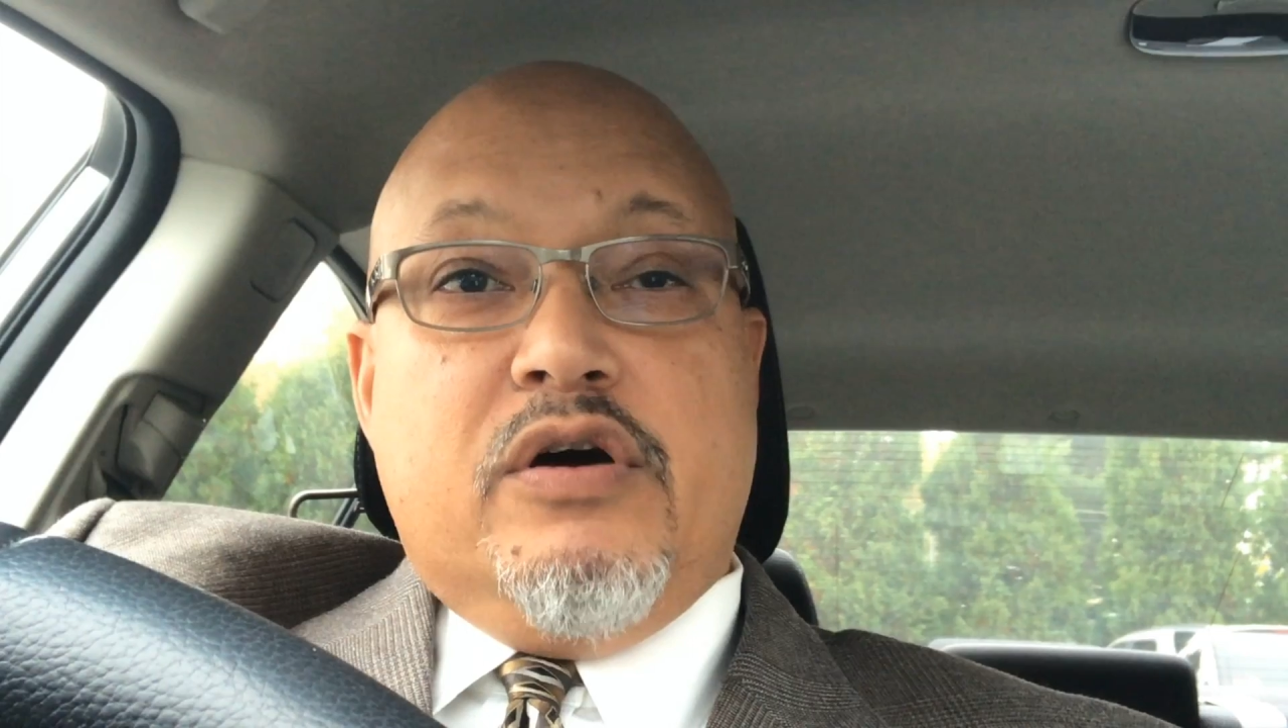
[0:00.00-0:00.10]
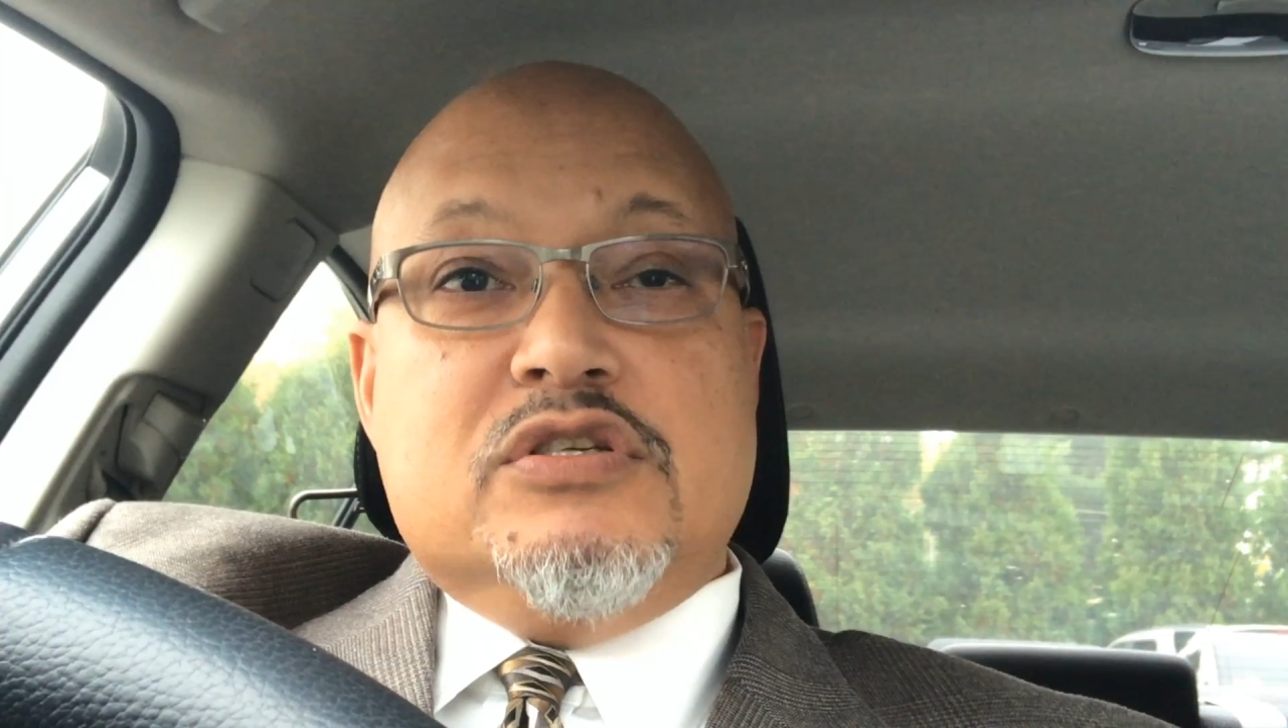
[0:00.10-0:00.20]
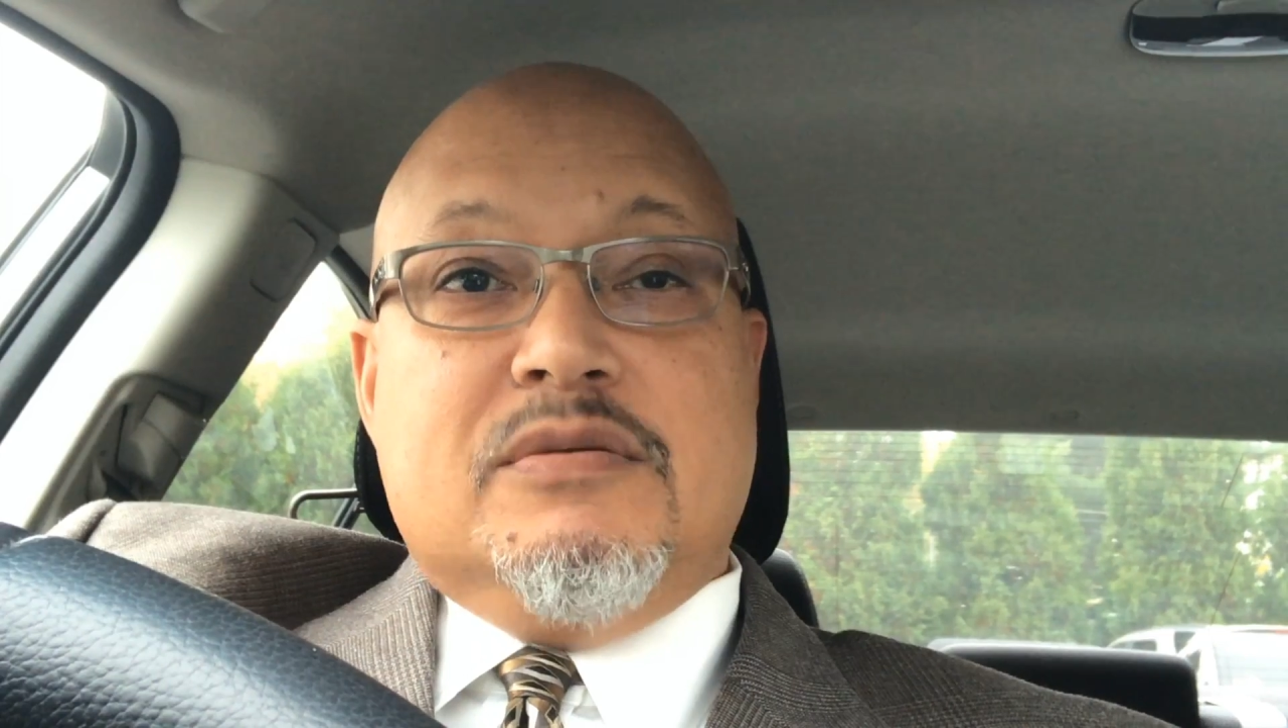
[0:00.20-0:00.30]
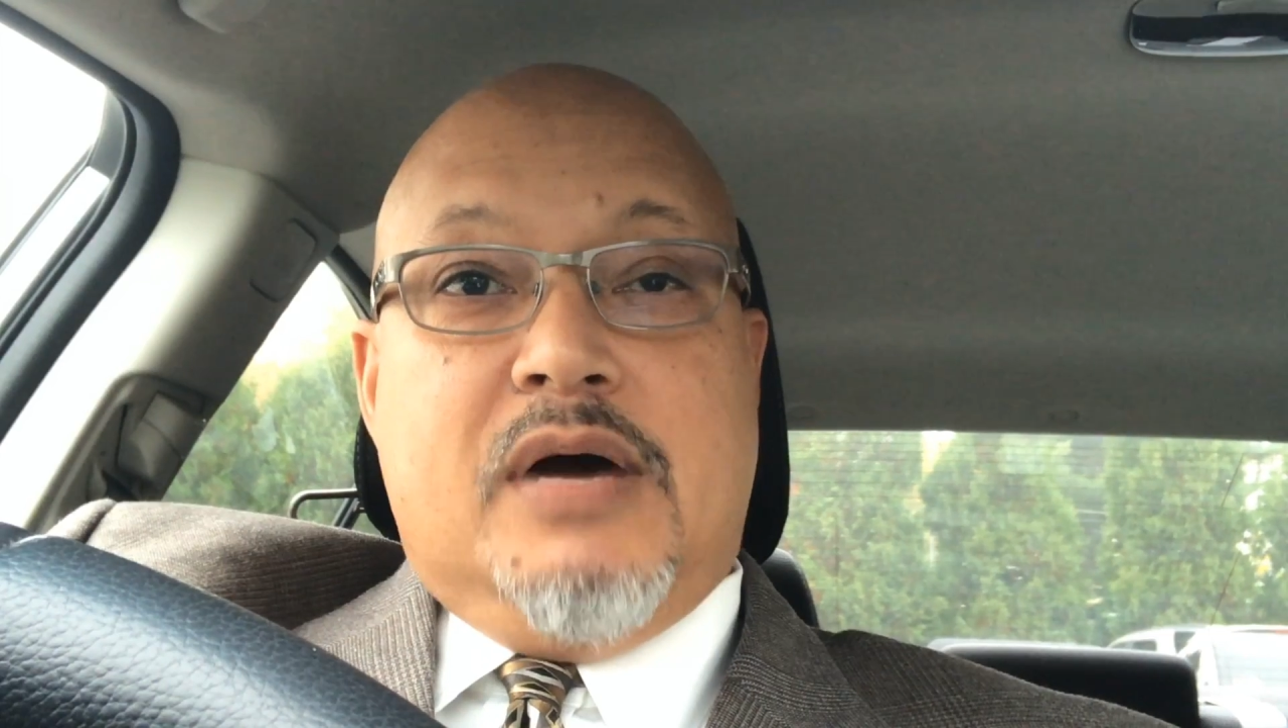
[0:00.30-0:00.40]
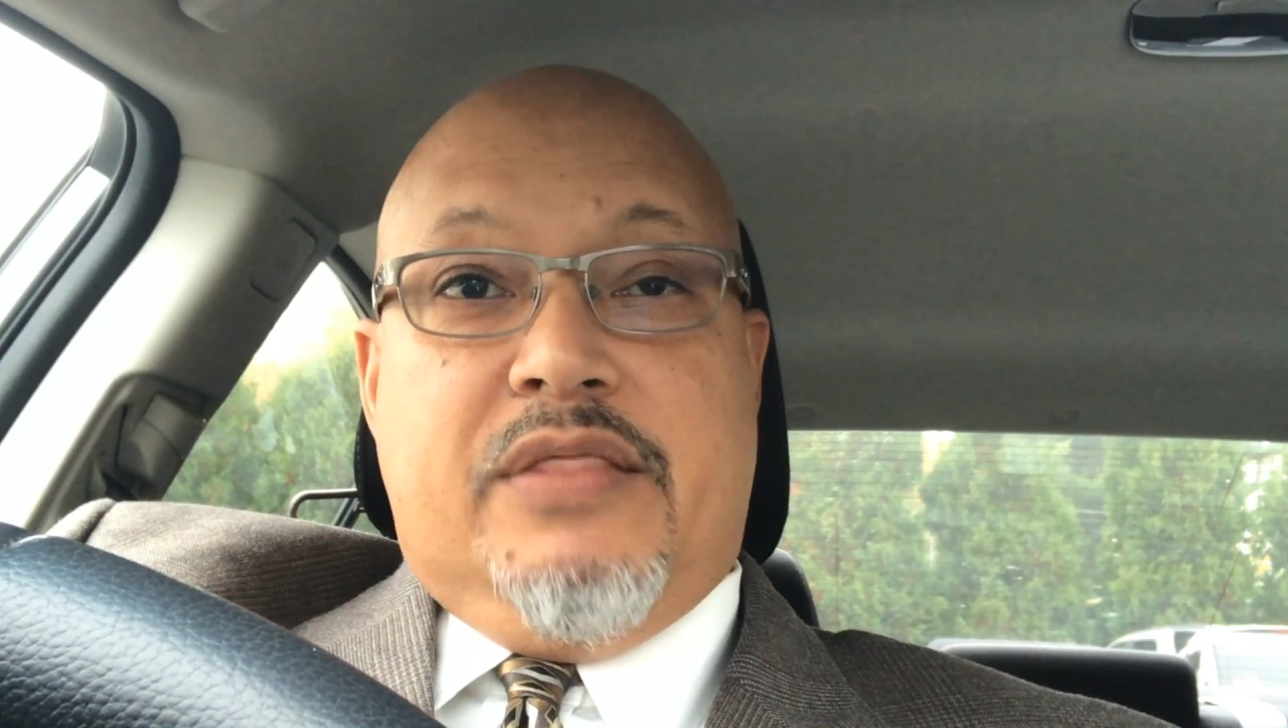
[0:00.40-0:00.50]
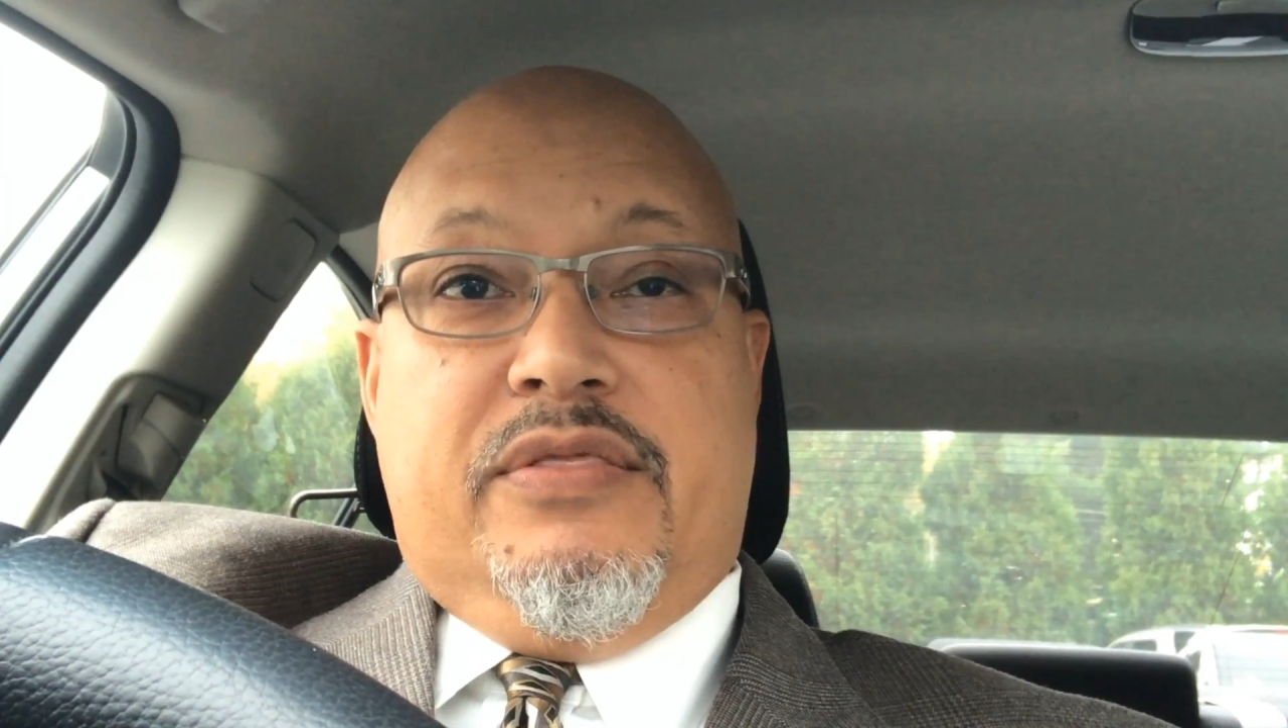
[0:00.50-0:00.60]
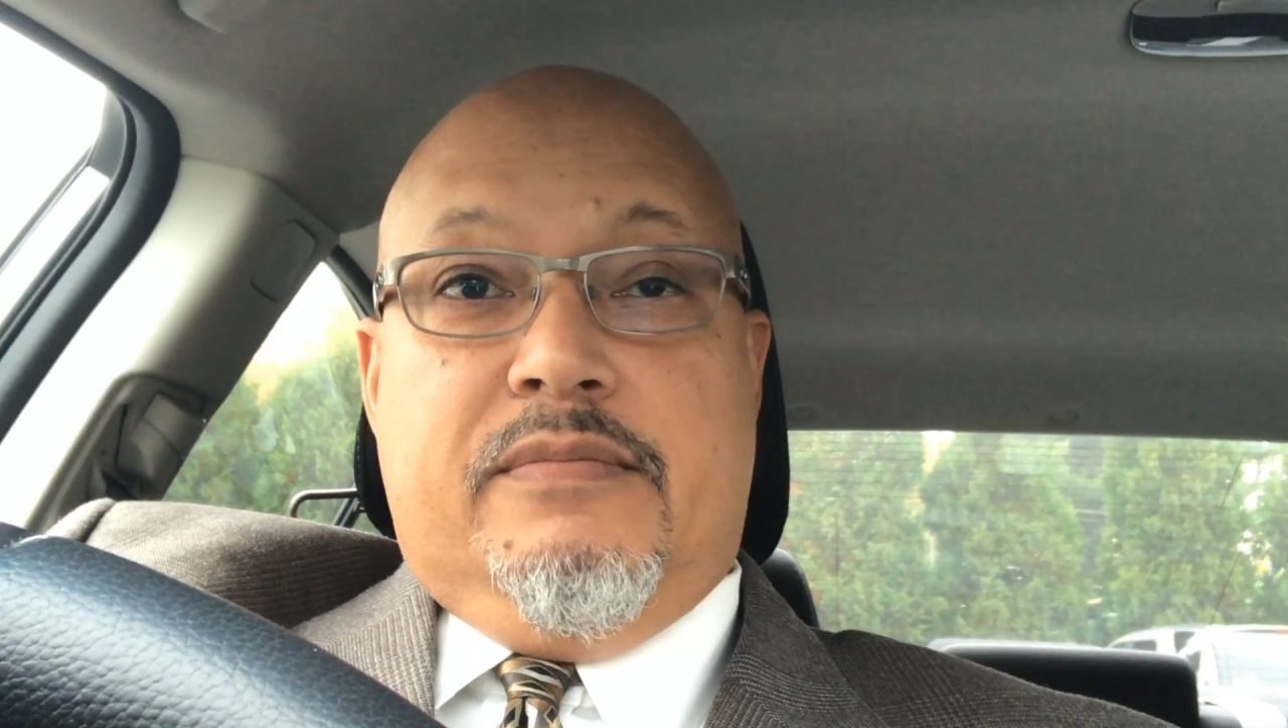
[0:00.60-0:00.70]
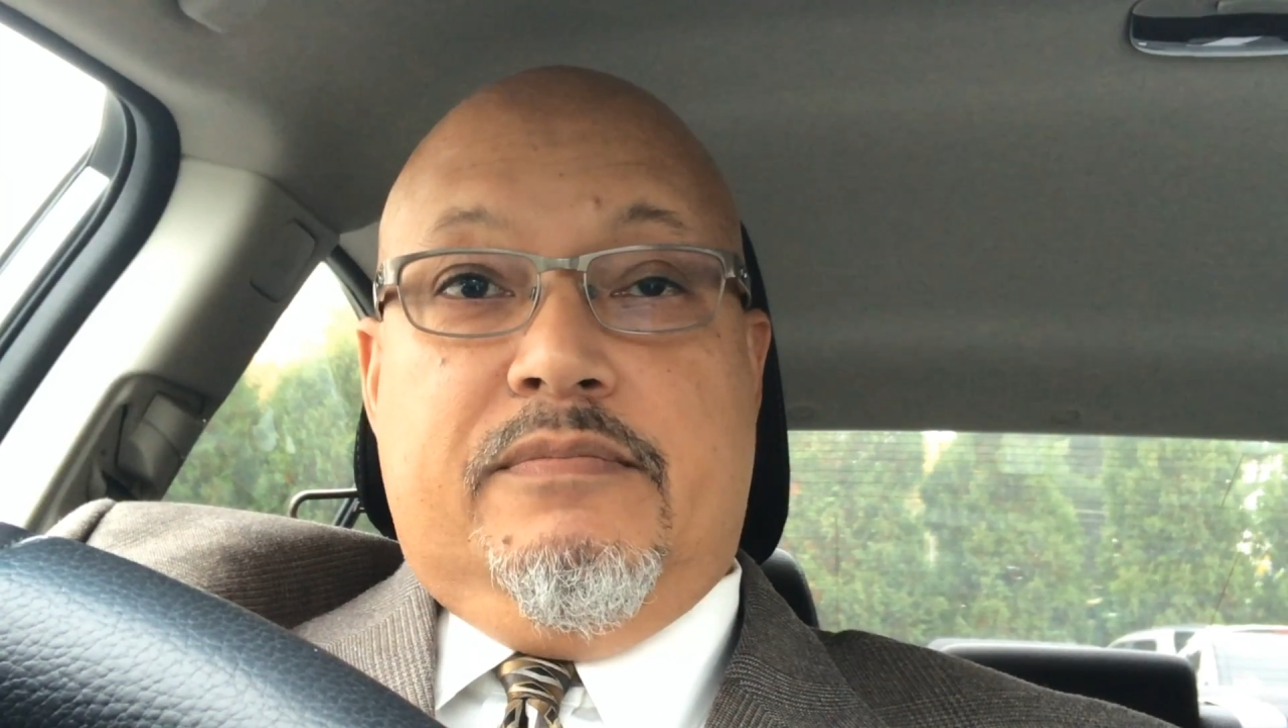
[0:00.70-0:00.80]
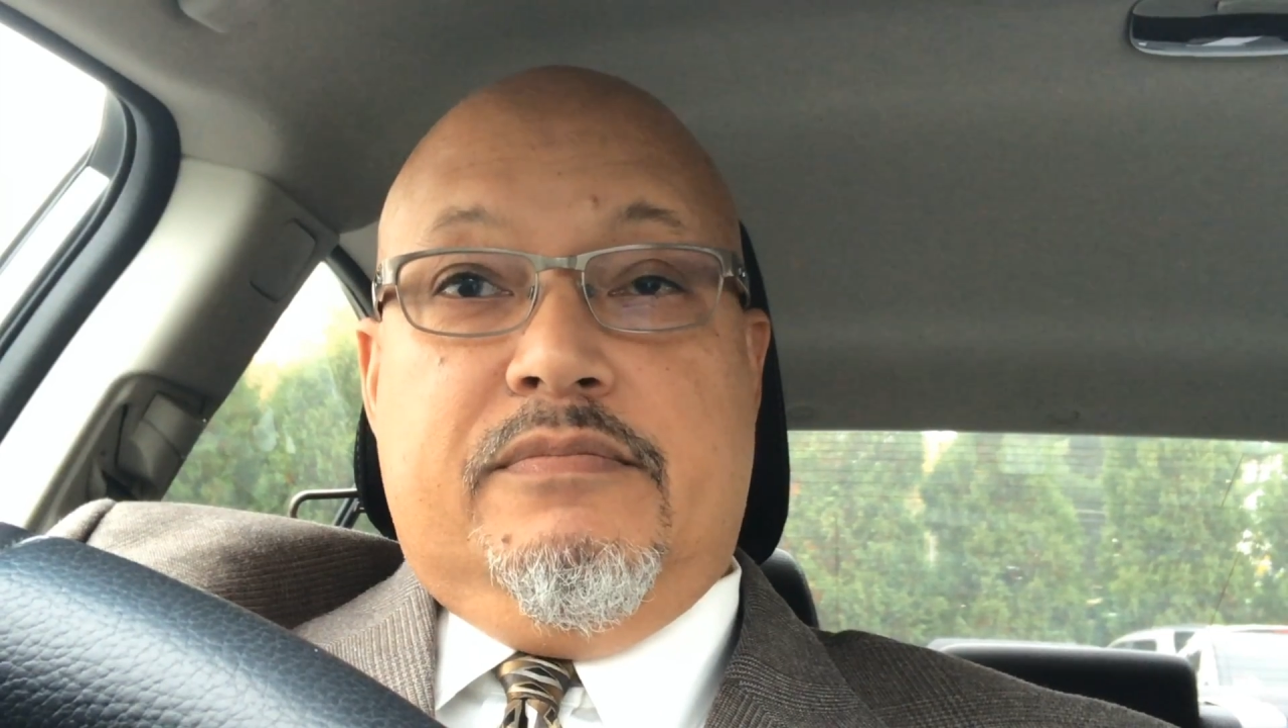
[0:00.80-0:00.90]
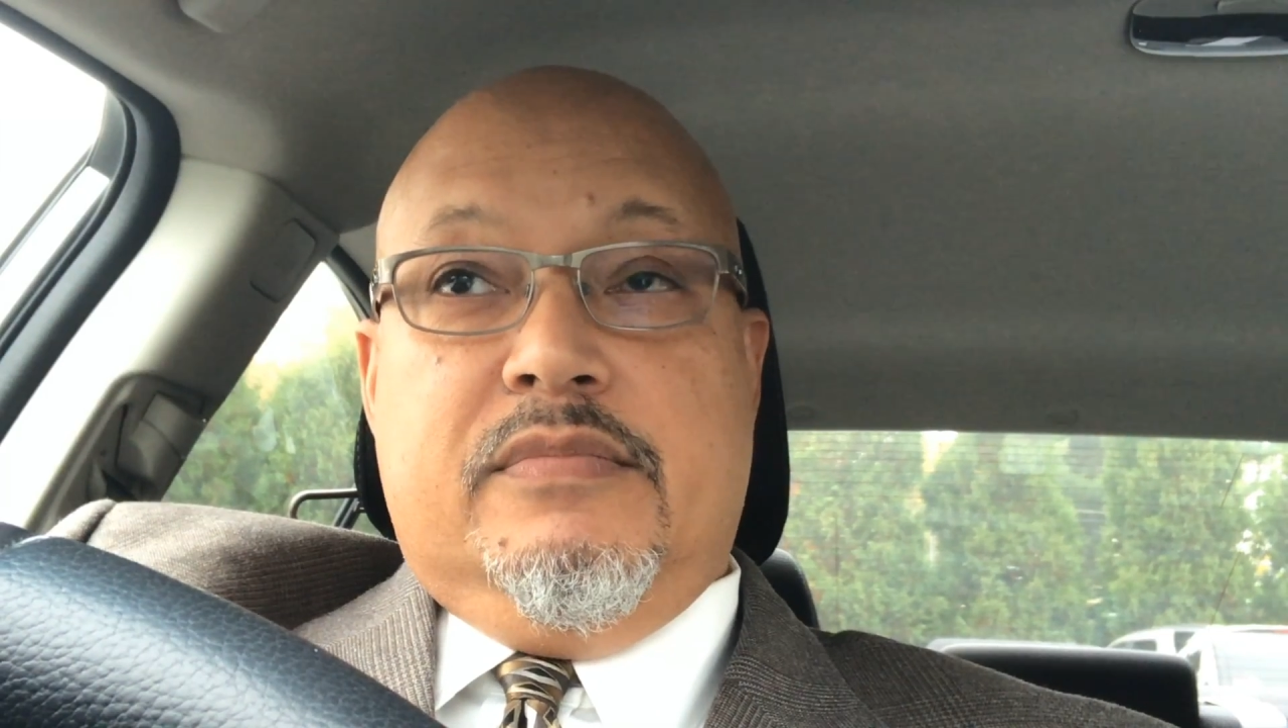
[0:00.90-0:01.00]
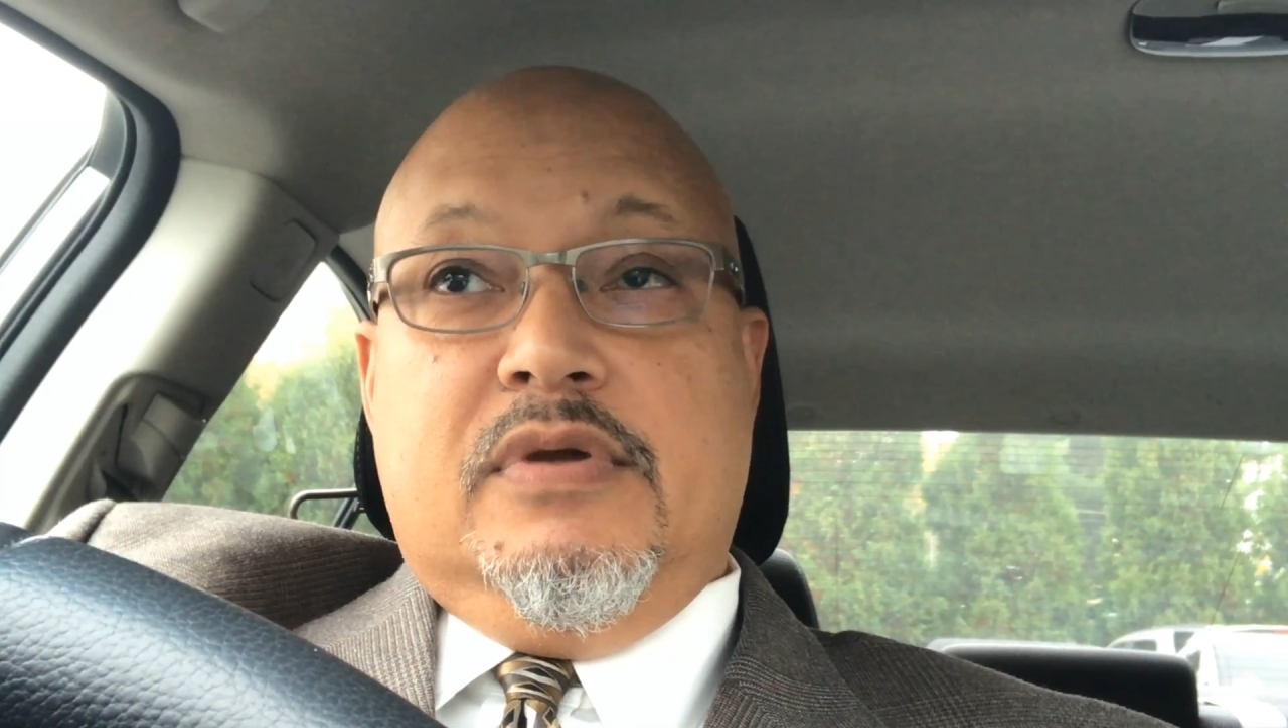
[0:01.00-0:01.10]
ROs a month,